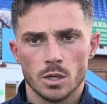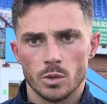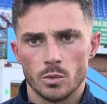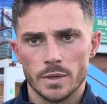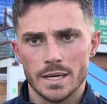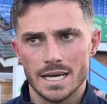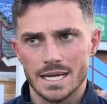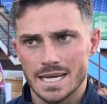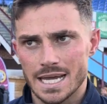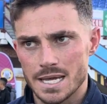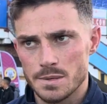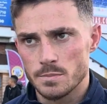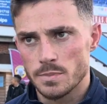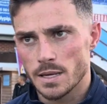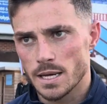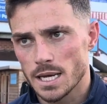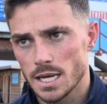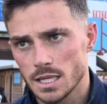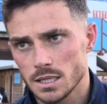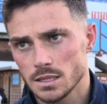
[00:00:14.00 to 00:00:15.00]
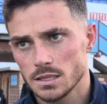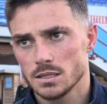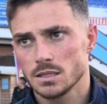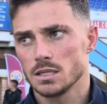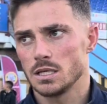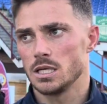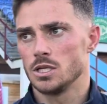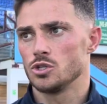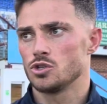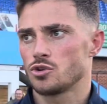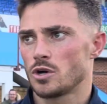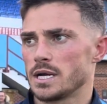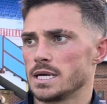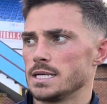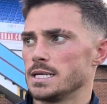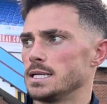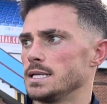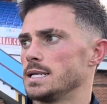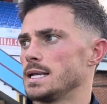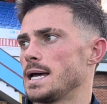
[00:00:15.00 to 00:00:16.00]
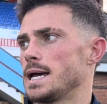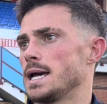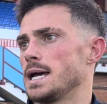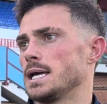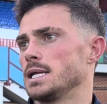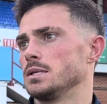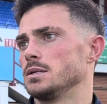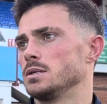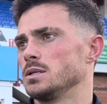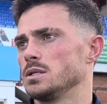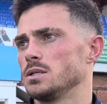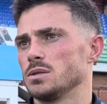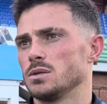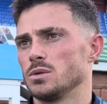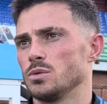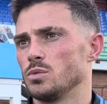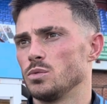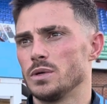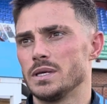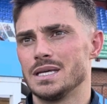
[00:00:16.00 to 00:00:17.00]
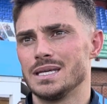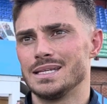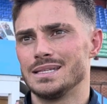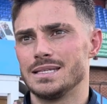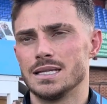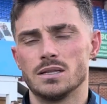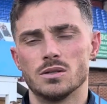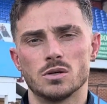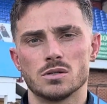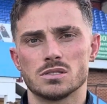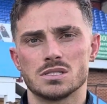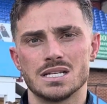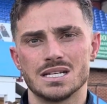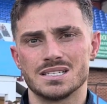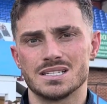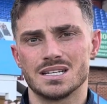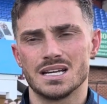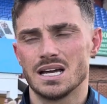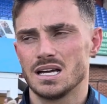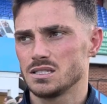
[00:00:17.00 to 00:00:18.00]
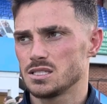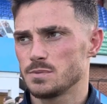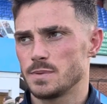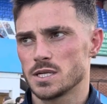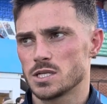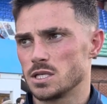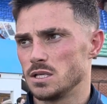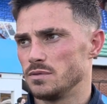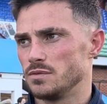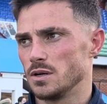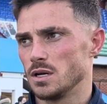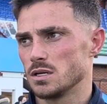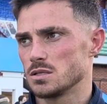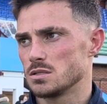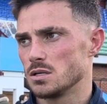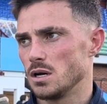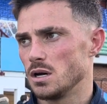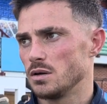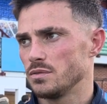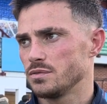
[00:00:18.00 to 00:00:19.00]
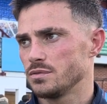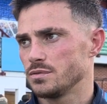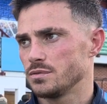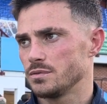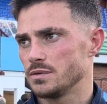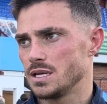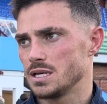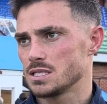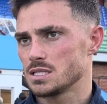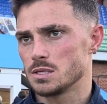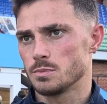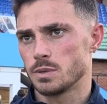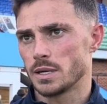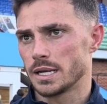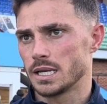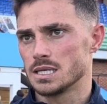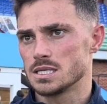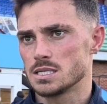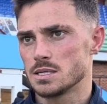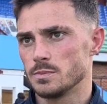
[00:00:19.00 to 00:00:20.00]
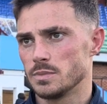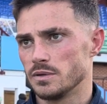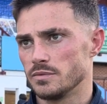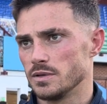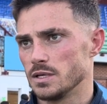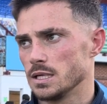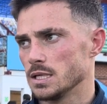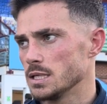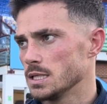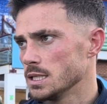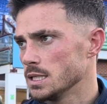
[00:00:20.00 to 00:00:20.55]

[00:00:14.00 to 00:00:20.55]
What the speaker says: we had a game plan in training and we did not stick to that, especially first half. That's the plain and simple bit.